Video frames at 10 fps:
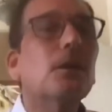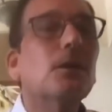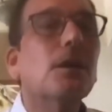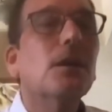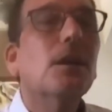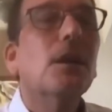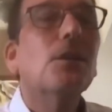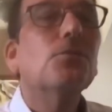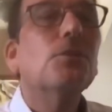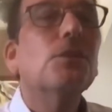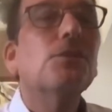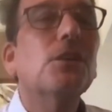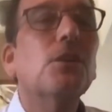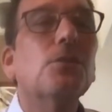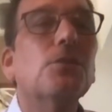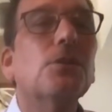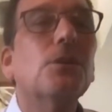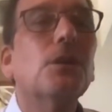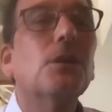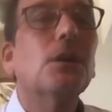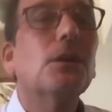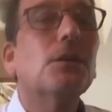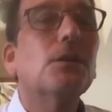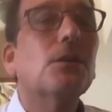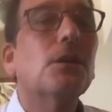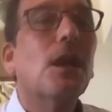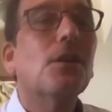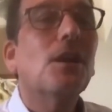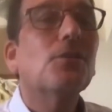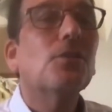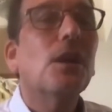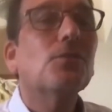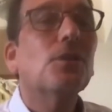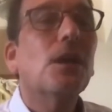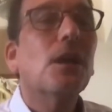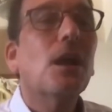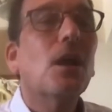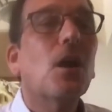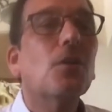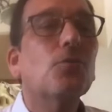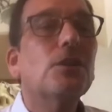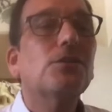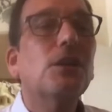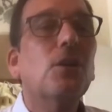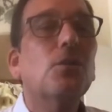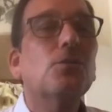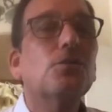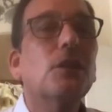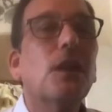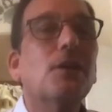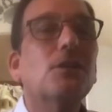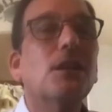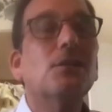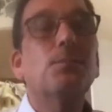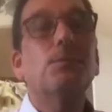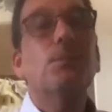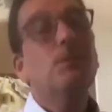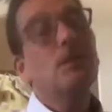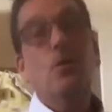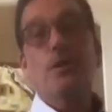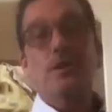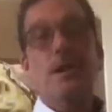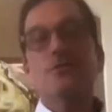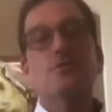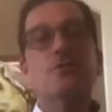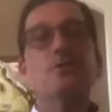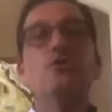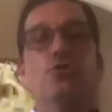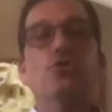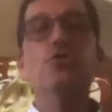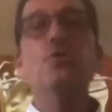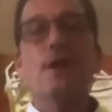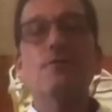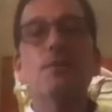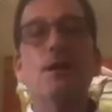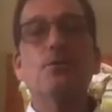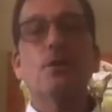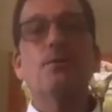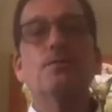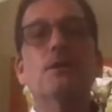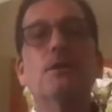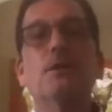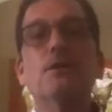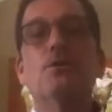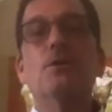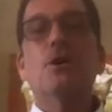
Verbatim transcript: okay as a real estate owner uh, as, a, as a, are real estate owners allowed to get the PPP loan? Well, the answer is going to be, do you have a payroll? You know,